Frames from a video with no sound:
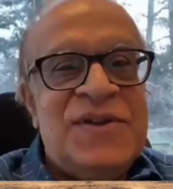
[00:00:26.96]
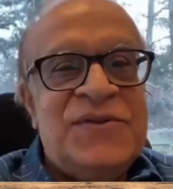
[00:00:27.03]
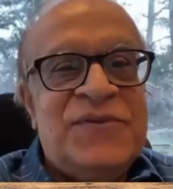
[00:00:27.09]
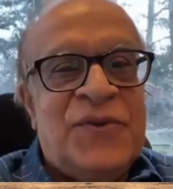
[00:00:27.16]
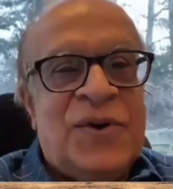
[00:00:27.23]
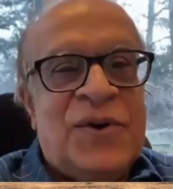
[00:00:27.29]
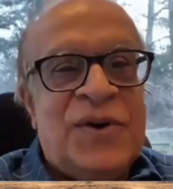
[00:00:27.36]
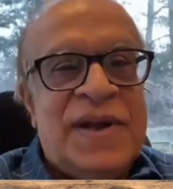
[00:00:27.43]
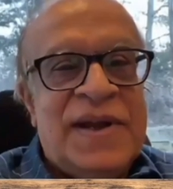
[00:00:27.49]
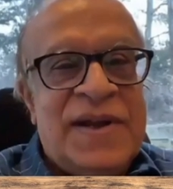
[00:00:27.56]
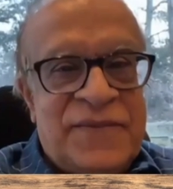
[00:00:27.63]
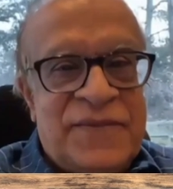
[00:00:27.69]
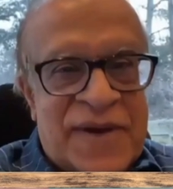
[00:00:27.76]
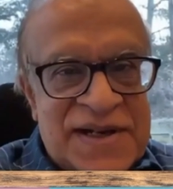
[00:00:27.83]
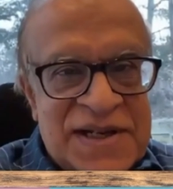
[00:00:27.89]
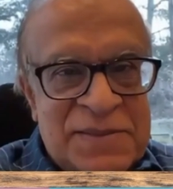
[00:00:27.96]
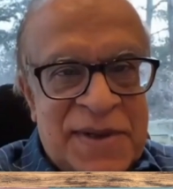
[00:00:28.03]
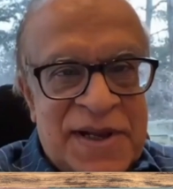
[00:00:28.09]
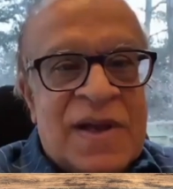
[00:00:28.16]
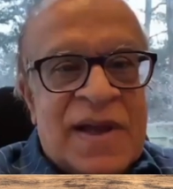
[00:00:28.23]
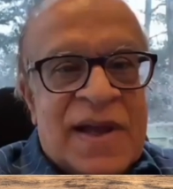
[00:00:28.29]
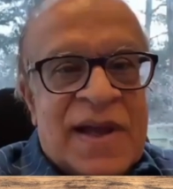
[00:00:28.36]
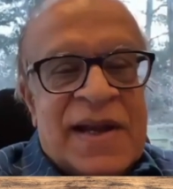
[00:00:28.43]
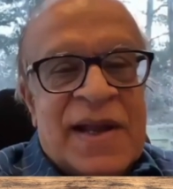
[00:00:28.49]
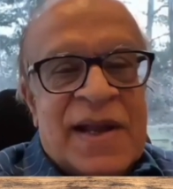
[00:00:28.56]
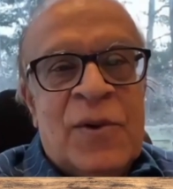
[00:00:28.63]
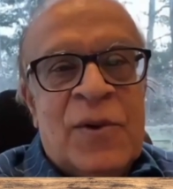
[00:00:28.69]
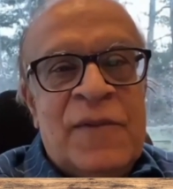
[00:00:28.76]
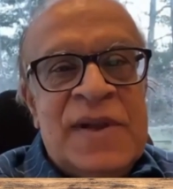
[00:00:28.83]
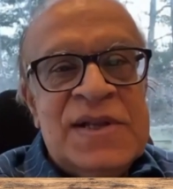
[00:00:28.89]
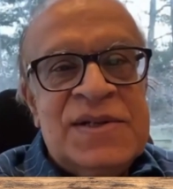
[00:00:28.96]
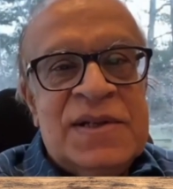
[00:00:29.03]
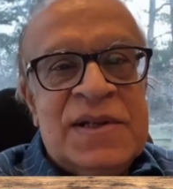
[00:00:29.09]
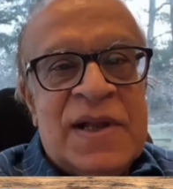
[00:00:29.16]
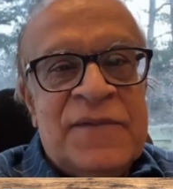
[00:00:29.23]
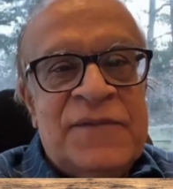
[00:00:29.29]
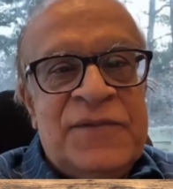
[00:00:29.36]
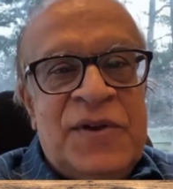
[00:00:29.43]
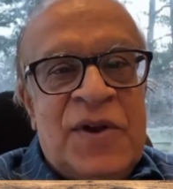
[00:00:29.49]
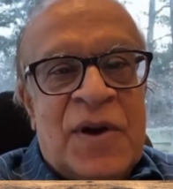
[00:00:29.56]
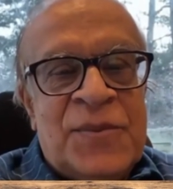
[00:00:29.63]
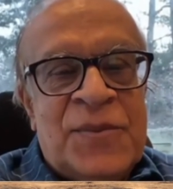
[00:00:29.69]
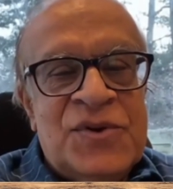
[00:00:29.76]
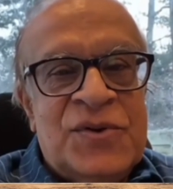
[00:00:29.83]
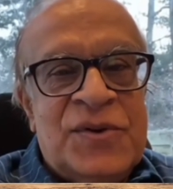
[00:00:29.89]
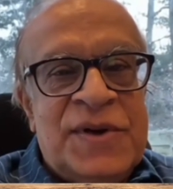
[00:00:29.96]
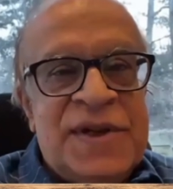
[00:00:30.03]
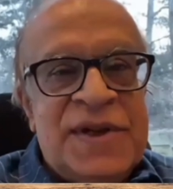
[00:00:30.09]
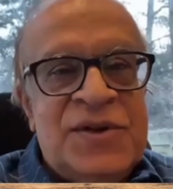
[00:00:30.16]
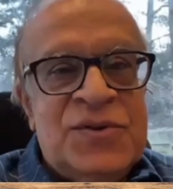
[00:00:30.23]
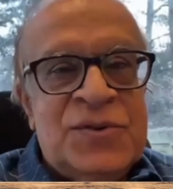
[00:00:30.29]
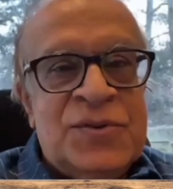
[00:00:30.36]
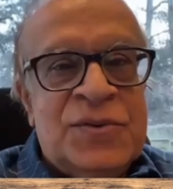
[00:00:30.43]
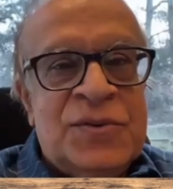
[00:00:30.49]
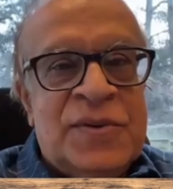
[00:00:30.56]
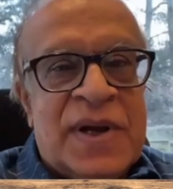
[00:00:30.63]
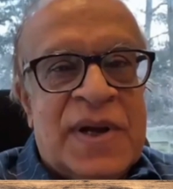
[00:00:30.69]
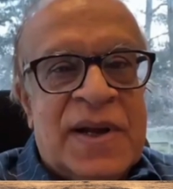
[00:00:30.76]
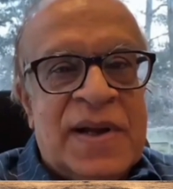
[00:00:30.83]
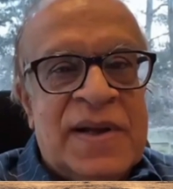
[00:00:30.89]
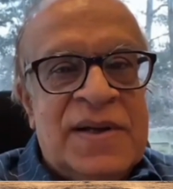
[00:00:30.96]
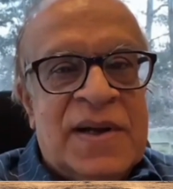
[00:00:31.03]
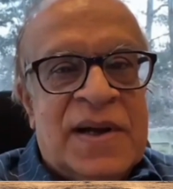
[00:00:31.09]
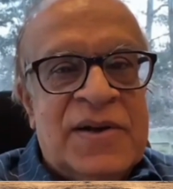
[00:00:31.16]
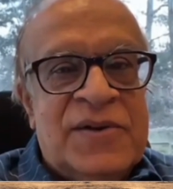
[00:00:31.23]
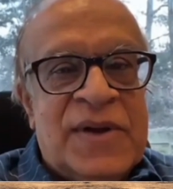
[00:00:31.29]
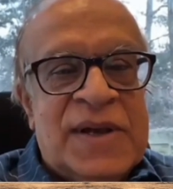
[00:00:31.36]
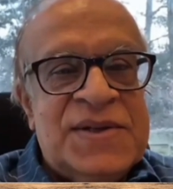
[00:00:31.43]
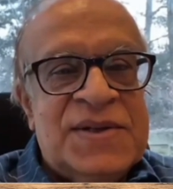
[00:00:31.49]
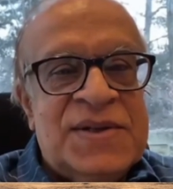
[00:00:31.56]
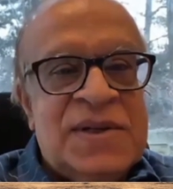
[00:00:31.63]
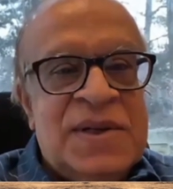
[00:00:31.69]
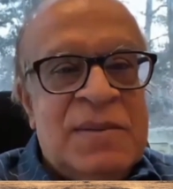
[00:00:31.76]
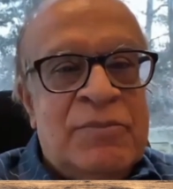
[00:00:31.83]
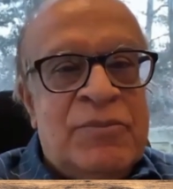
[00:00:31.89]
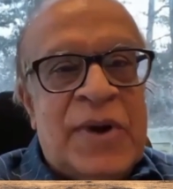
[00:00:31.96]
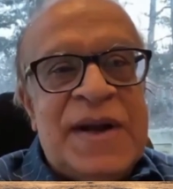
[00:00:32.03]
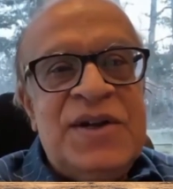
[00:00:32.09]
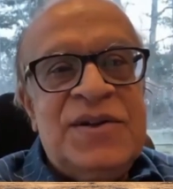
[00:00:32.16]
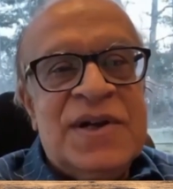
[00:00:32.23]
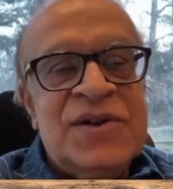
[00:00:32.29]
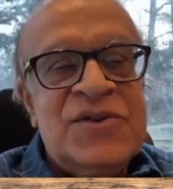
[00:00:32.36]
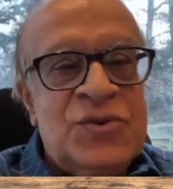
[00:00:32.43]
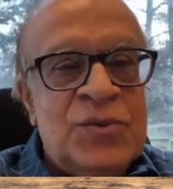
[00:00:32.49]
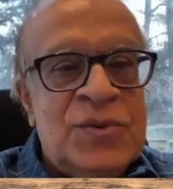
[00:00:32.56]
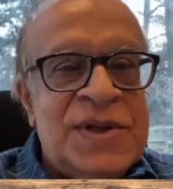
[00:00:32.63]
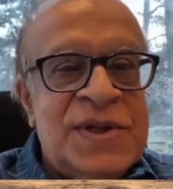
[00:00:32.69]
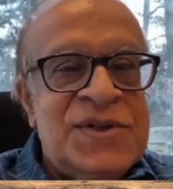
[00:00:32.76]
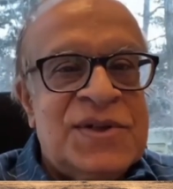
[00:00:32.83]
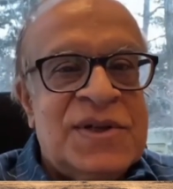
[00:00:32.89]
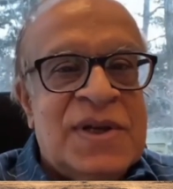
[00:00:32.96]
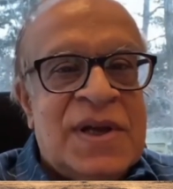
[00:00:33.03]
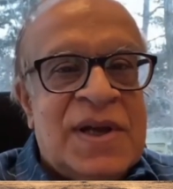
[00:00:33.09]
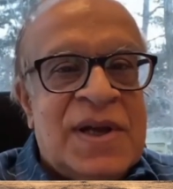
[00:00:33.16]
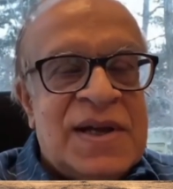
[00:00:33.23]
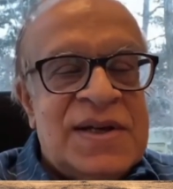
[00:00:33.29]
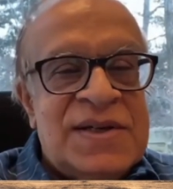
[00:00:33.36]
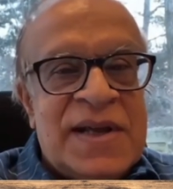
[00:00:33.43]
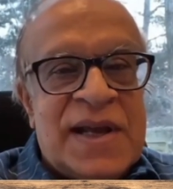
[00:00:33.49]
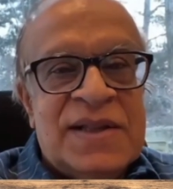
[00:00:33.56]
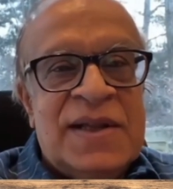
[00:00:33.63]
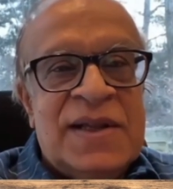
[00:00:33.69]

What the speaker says: for inviting me. And I always love the opportunity to address bright young students, take their